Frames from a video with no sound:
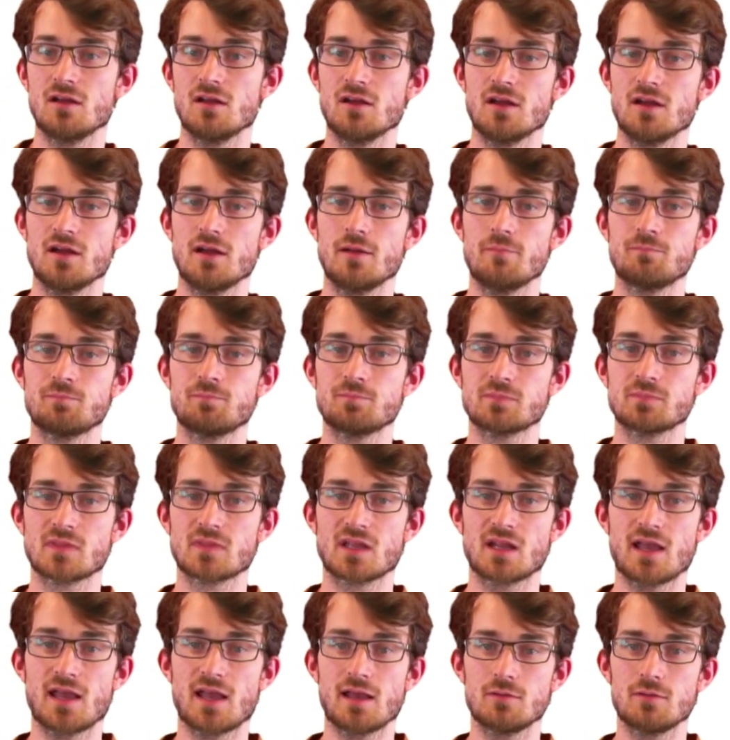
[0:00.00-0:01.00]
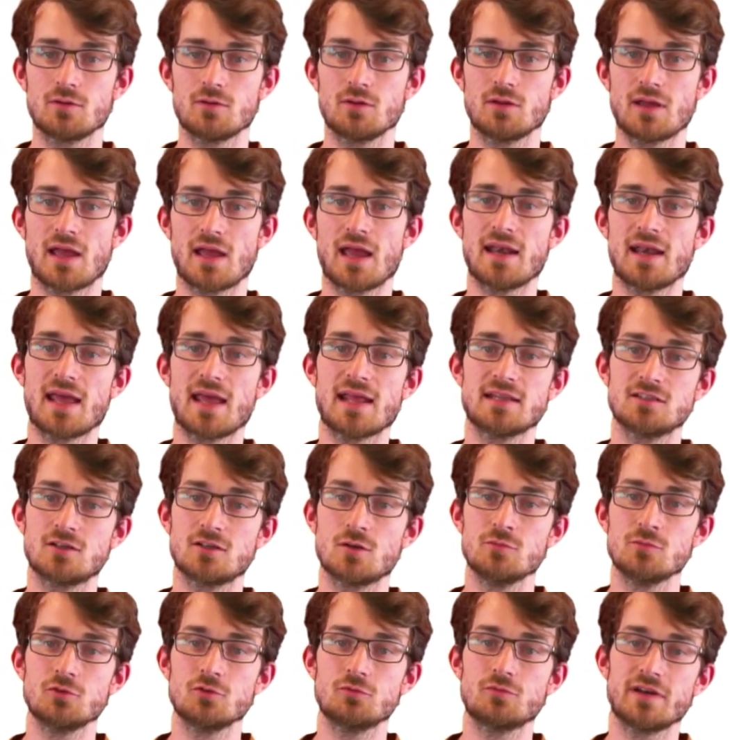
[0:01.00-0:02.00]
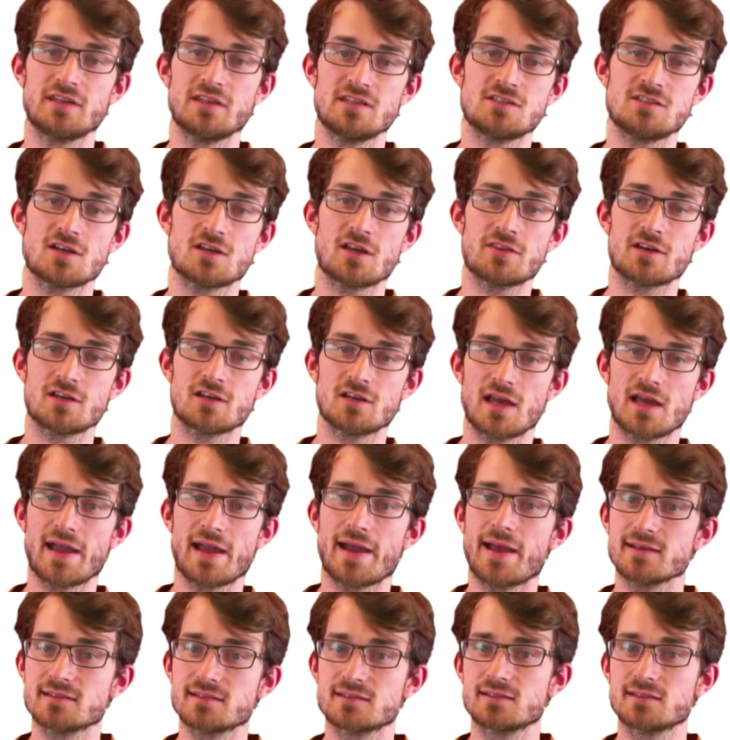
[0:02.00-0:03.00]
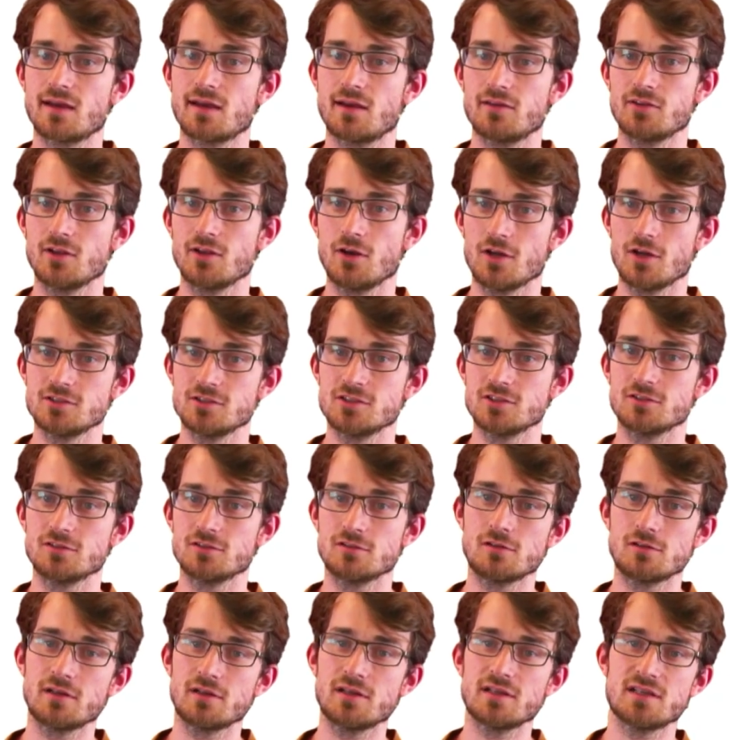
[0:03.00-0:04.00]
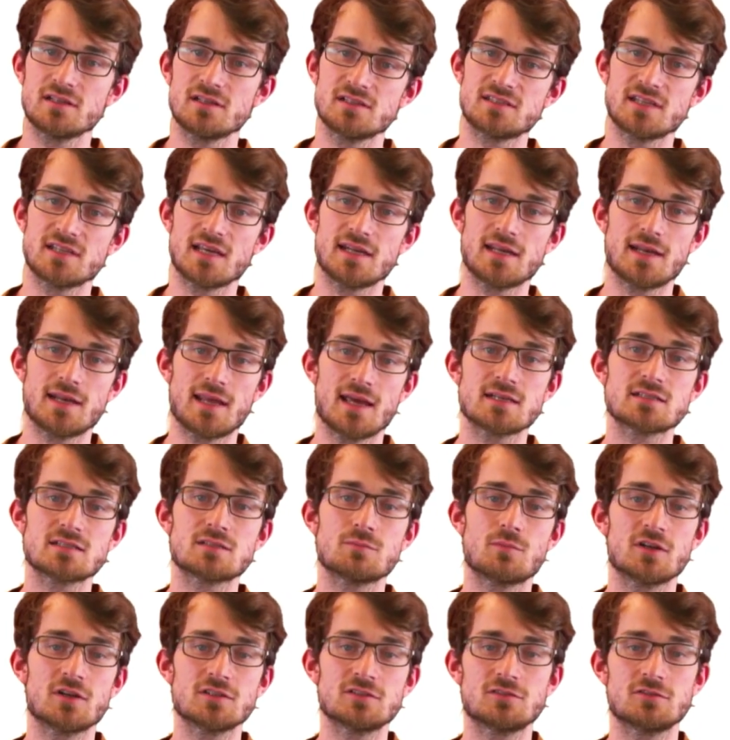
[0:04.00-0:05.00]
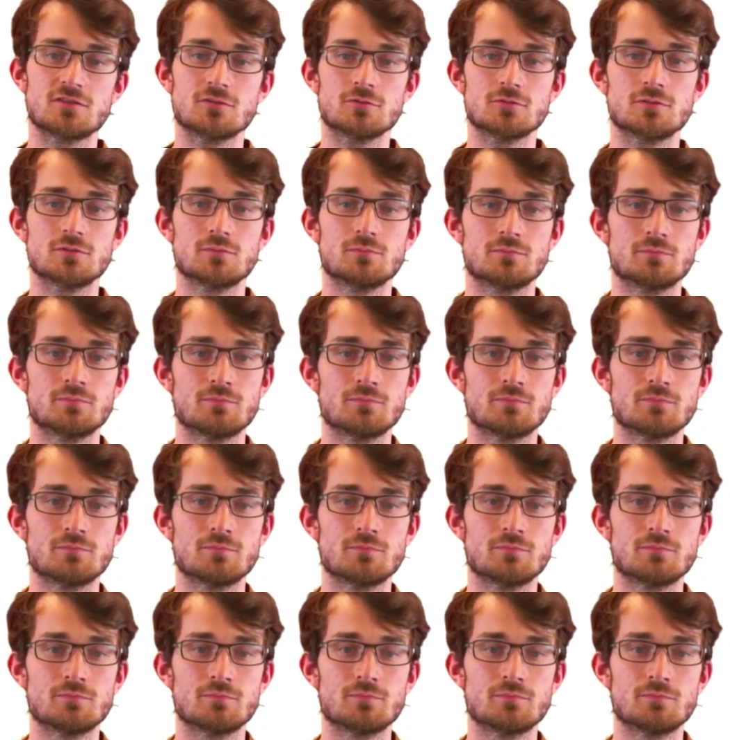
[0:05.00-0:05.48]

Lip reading: and anti-commute with each other as the logical Z and X mods do.